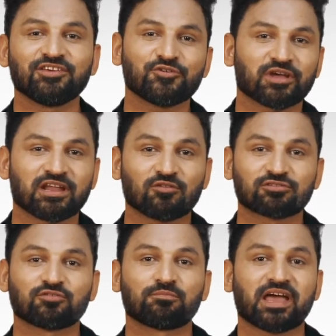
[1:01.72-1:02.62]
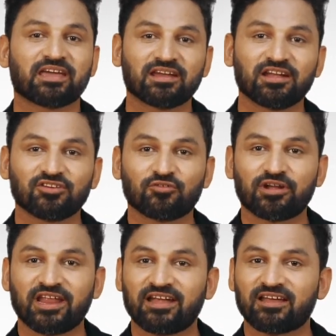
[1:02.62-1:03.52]
you can also migrate your
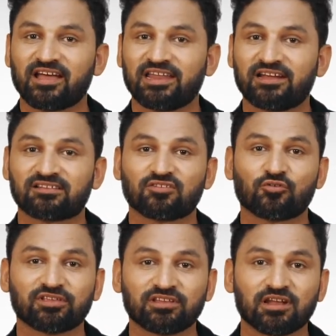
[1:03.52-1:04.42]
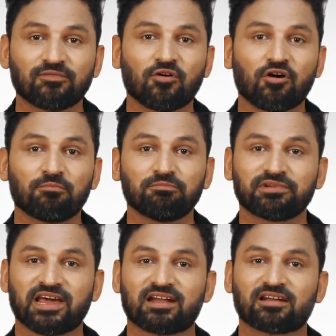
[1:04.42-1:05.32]
data in its original form
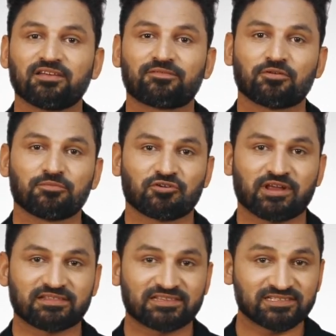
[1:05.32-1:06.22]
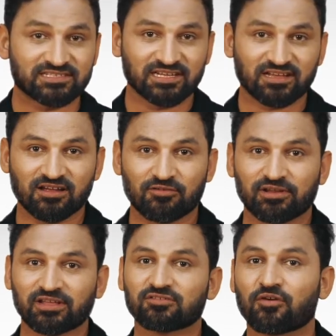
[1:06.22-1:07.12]
directly from your existing
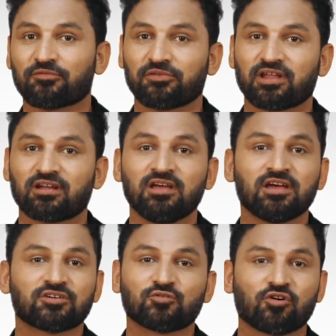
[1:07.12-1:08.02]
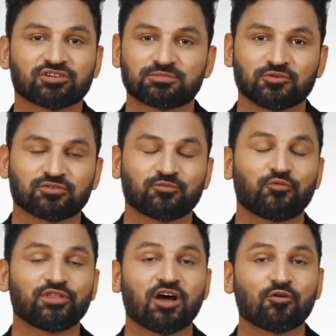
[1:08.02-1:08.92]
accounting software to Hostbooks
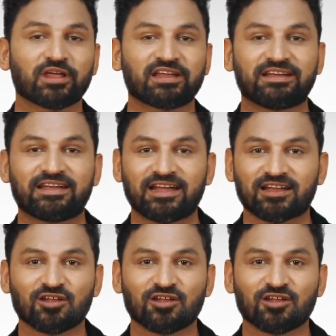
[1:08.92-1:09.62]
without any data